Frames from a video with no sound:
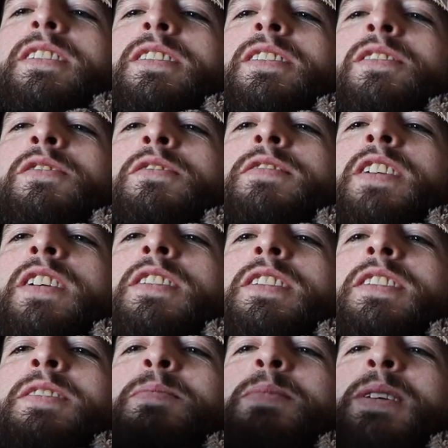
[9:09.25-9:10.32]
I love
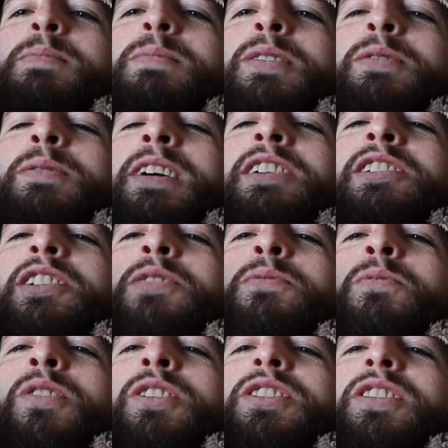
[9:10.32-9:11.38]
talking to people who actually
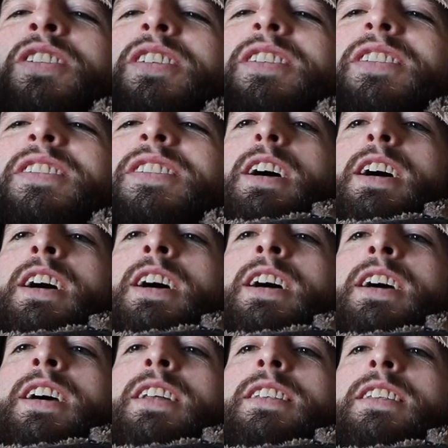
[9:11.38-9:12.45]
watch it.
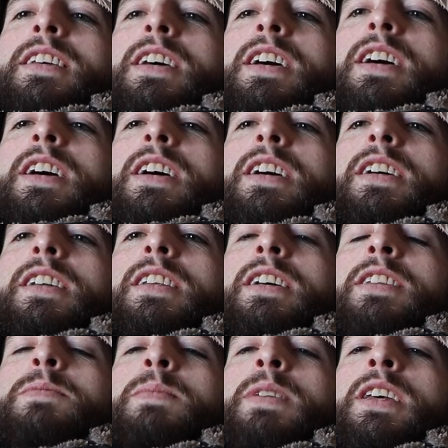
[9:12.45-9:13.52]
And
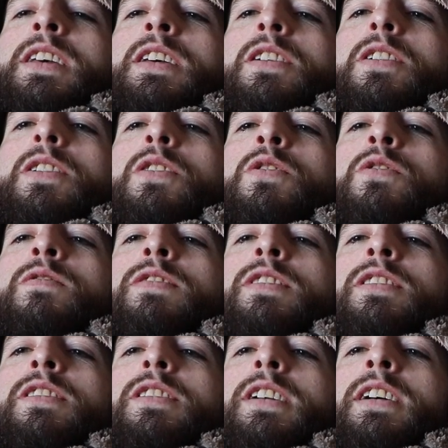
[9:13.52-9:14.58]
that's me,
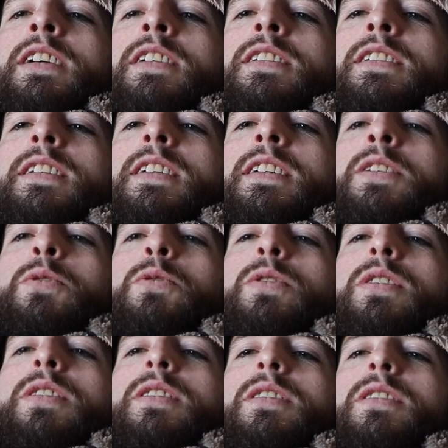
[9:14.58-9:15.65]
over and
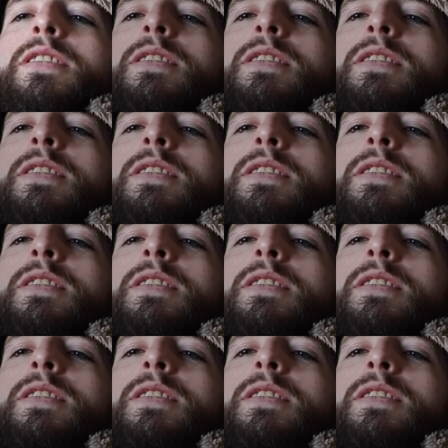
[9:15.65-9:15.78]
out.